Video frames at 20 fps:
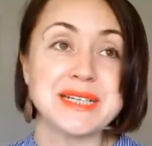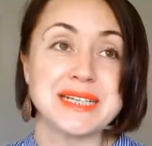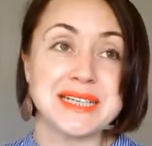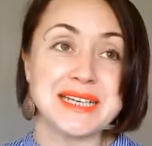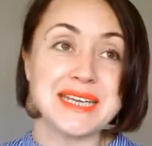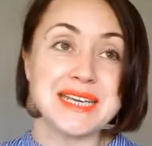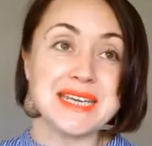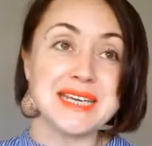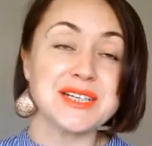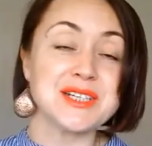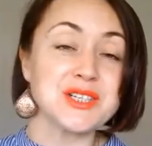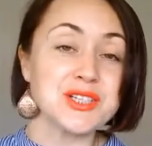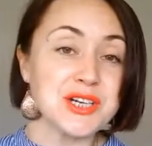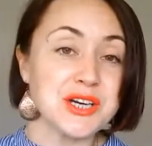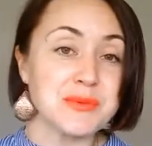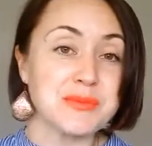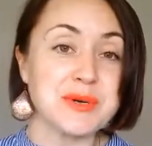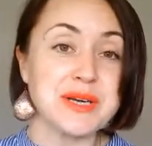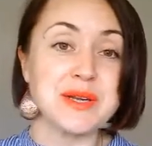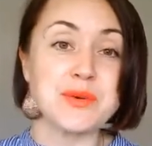And here in
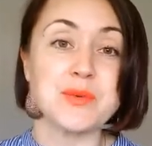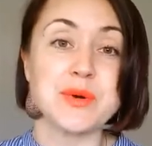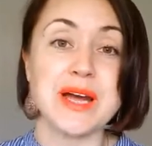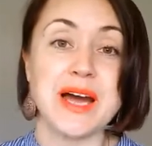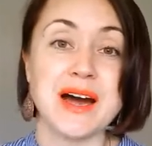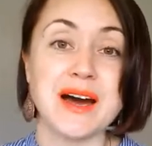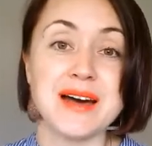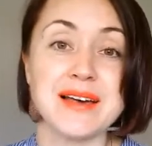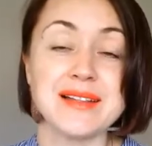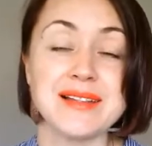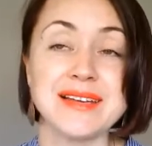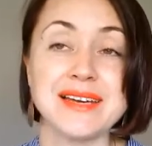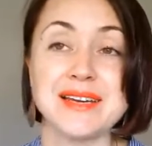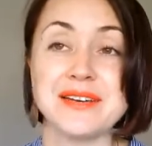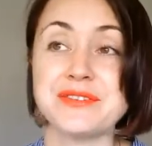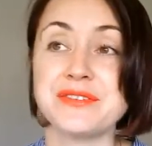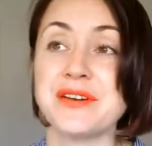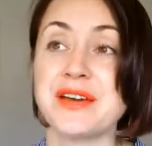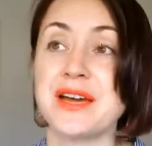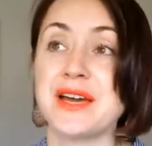Germany where I
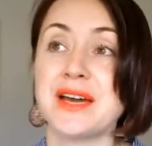live,